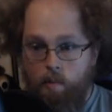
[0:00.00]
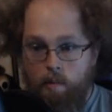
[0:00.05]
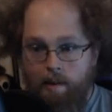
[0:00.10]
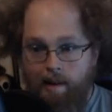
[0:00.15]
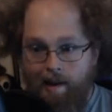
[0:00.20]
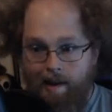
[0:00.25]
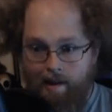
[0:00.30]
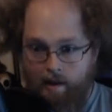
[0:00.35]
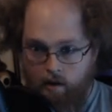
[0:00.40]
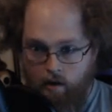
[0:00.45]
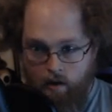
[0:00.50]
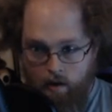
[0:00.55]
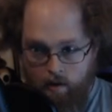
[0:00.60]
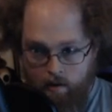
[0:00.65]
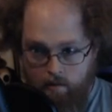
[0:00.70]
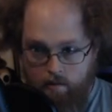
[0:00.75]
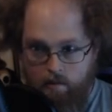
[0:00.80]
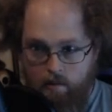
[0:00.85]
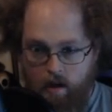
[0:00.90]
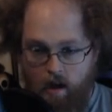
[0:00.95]
playing
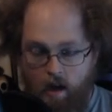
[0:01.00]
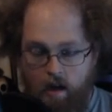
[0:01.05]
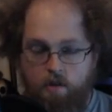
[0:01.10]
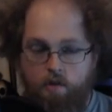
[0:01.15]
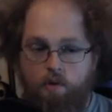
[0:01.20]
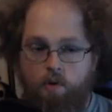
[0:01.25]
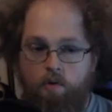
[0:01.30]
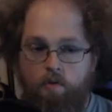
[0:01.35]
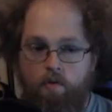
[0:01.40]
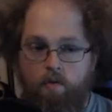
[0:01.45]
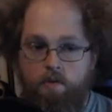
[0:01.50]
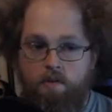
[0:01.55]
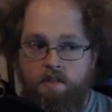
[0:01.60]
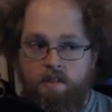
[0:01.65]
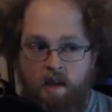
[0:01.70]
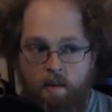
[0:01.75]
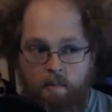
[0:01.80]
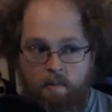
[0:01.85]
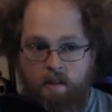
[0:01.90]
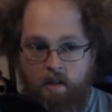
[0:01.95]
on, console versus
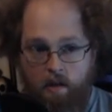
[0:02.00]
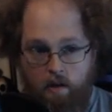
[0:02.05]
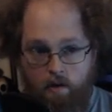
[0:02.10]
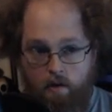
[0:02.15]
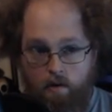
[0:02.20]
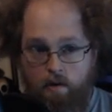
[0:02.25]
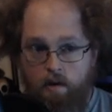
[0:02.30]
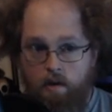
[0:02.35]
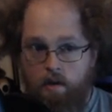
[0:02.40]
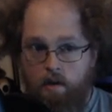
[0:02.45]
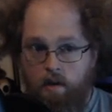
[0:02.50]
emulator,